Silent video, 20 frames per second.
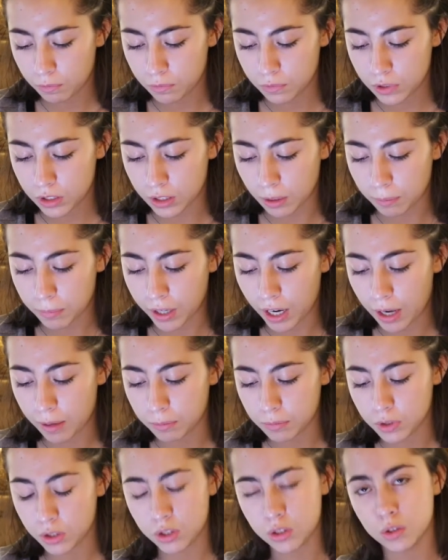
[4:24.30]

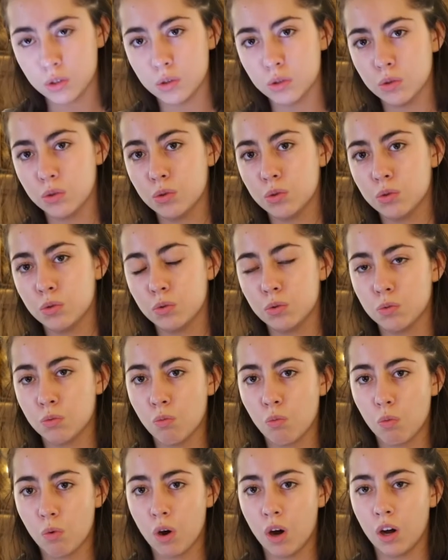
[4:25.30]
Sometimes you
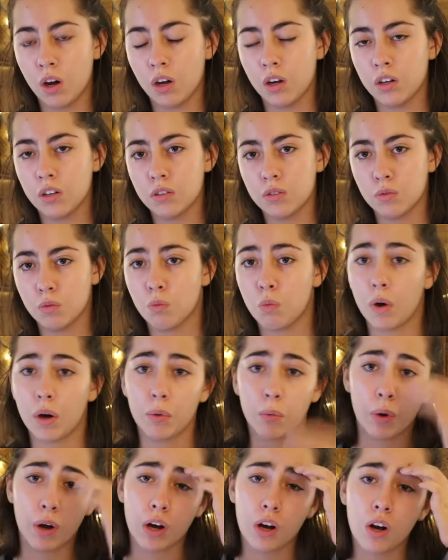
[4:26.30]
want
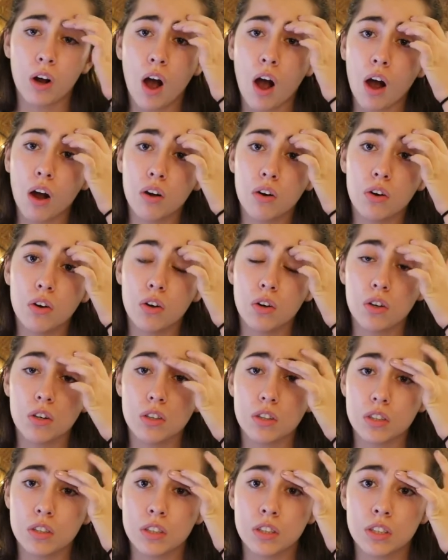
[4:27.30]
to wear
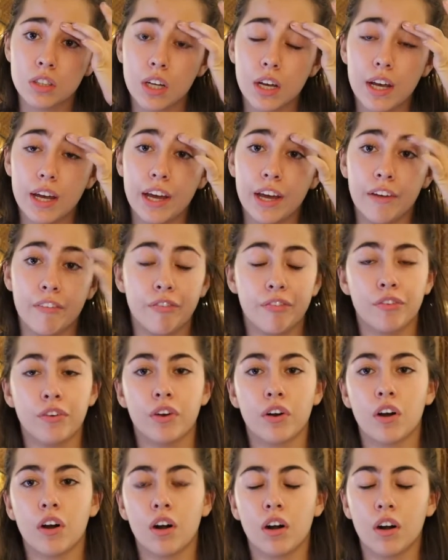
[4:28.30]
goggles if
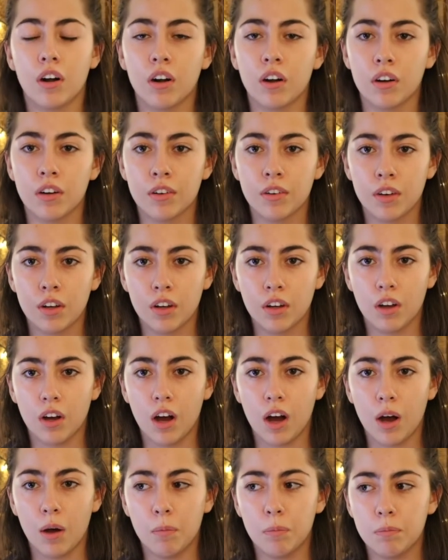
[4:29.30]
you're
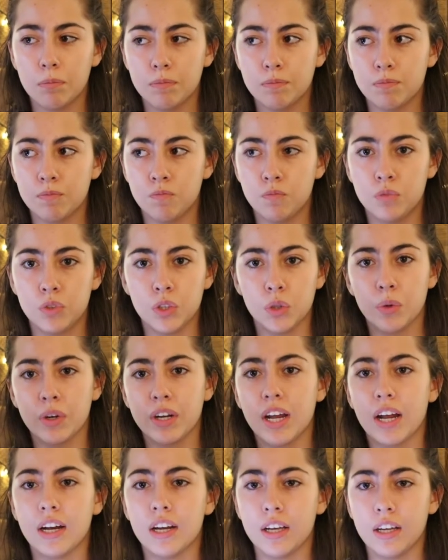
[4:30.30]

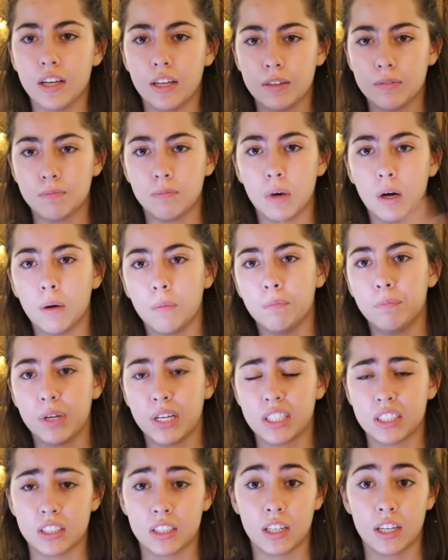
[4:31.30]
doing any
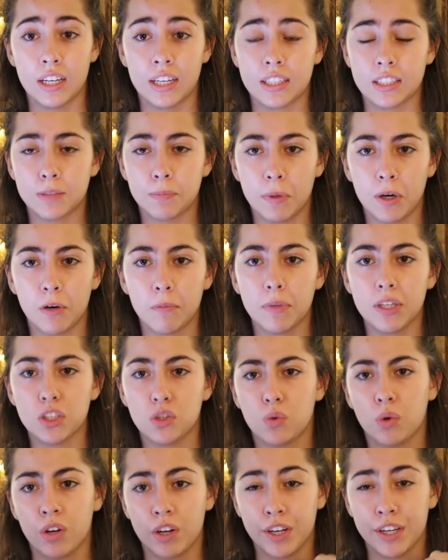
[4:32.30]
big
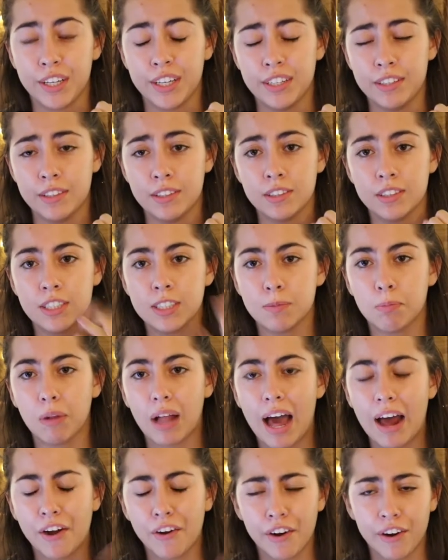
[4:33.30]
experiments where it can
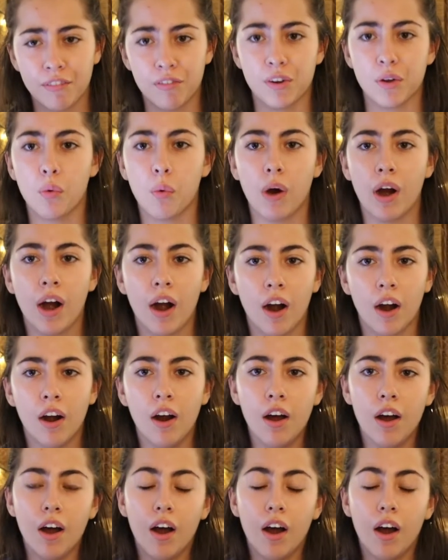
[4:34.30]
splatter everywhere.